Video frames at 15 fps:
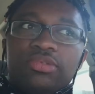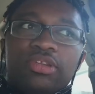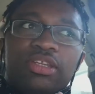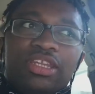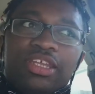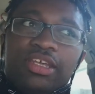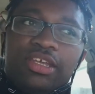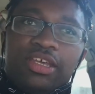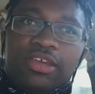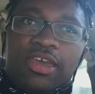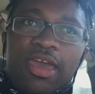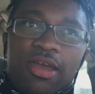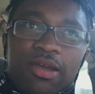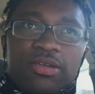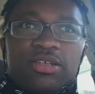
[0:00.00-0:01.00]
the
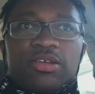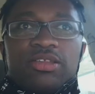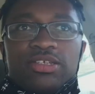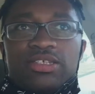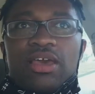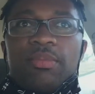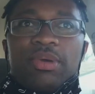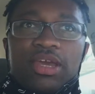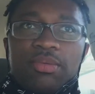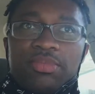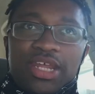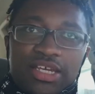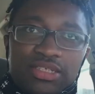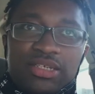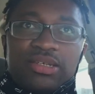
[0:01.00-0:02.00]
character that's coming up
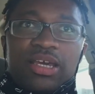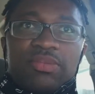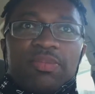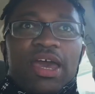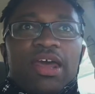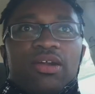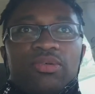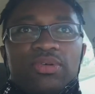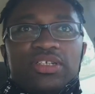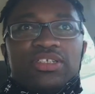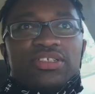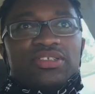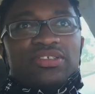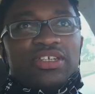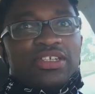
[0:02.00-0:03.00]
next in Death Battle,
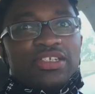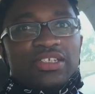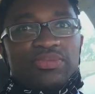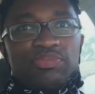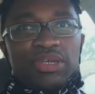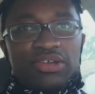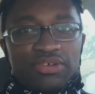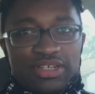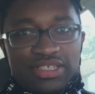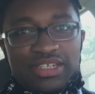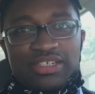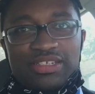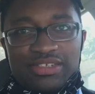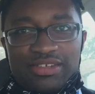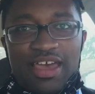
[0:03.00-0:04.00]
which is Beerus,
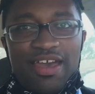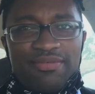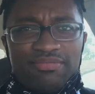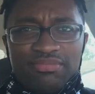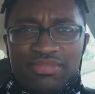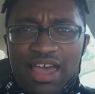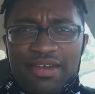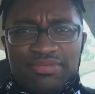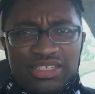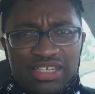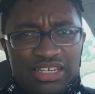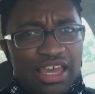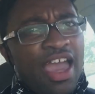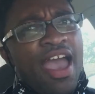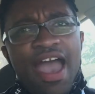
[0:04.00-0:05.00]
as I've, I've
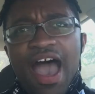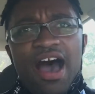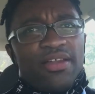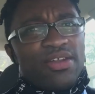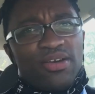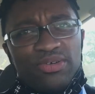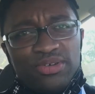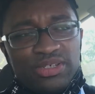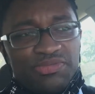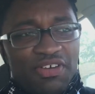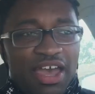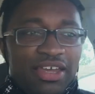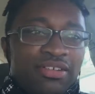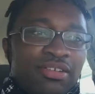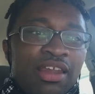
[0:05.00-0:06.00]
seen. I don't know who he's
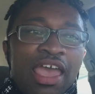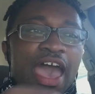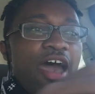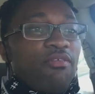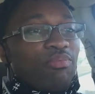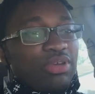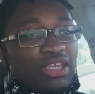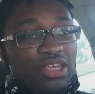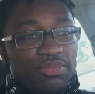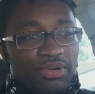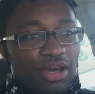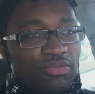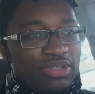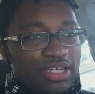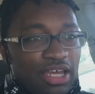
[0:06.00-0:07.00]
fighting. I haven't been keeping
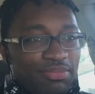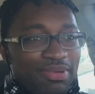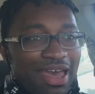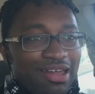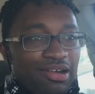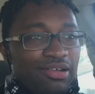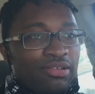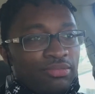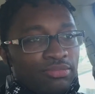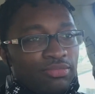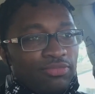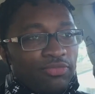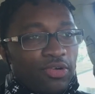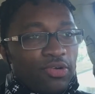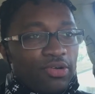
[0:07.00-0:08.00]
up with Death Battle
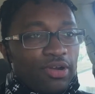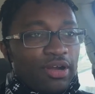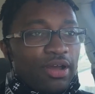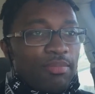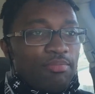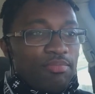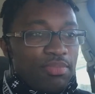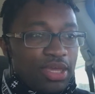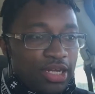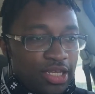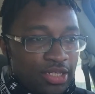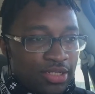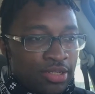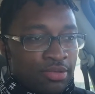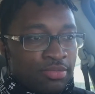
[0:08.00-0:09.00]
for a
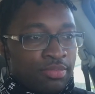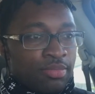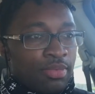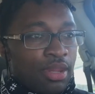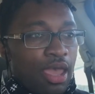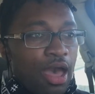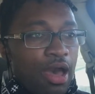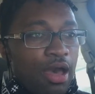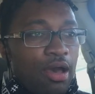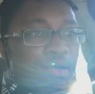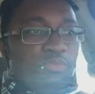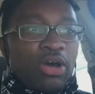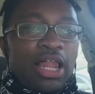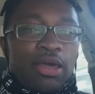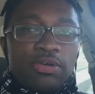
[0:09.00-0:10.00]
minute,
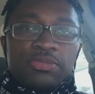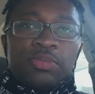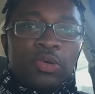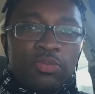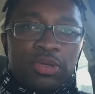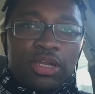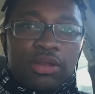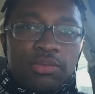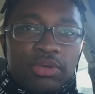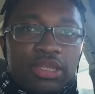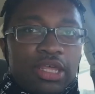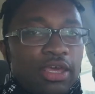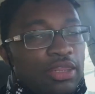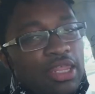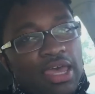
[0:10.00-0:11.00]
um, while I was moving and
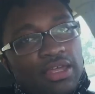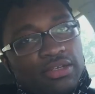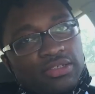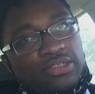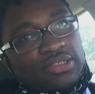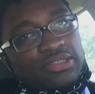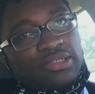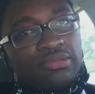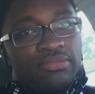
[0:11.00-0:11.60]
everything. that just